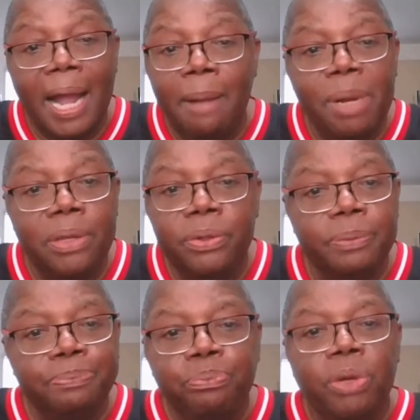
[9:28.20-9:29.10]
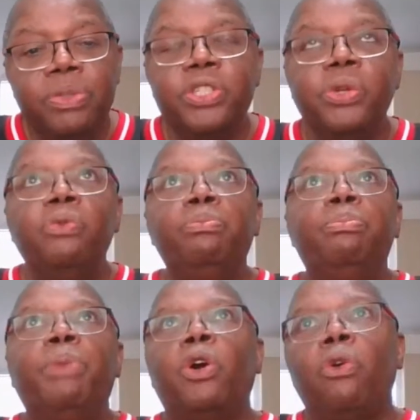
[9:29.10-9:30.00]
There's no
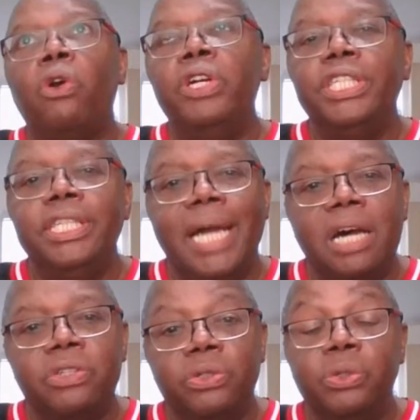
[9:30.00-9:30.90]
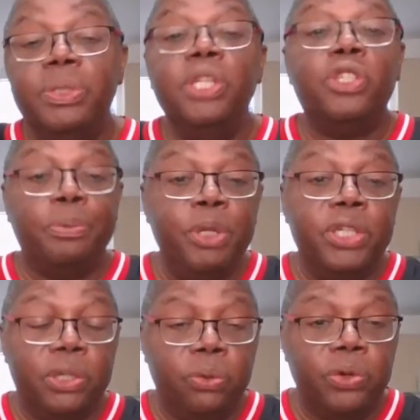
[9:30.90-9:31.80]
quarantine, house control. There's a
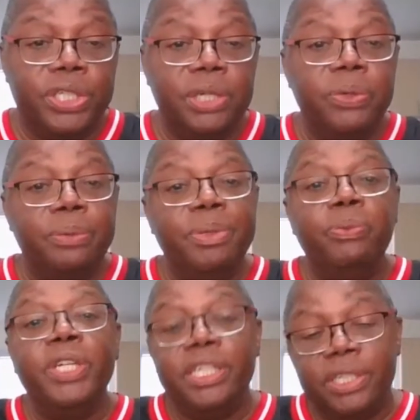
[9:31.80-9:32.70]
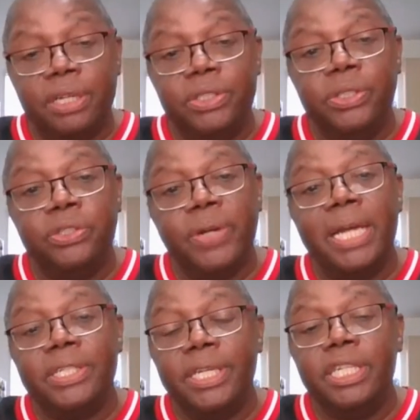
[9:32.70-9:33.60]
community quarantine where they're telling you to try
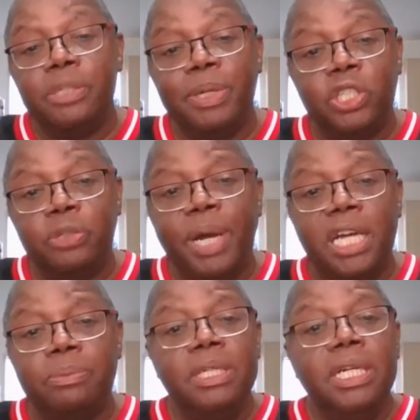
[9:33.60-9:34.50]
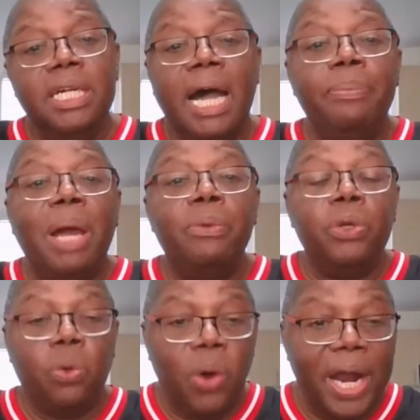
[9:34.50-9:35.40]
to stay in as much as possible. I'm not
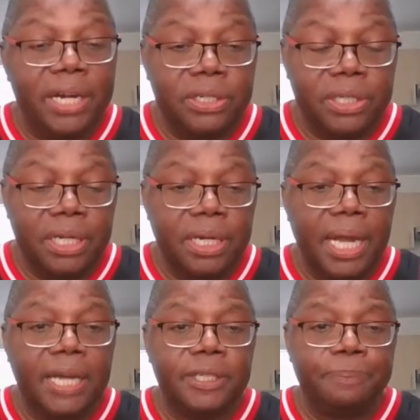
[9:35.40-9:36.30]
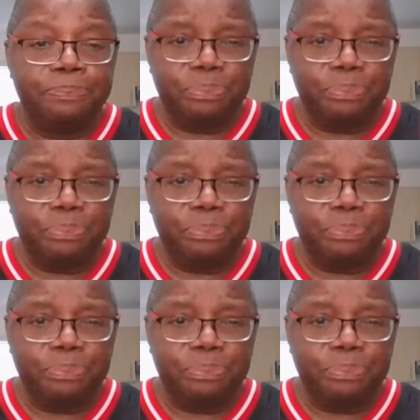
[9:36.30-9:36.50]
required to stay in the house.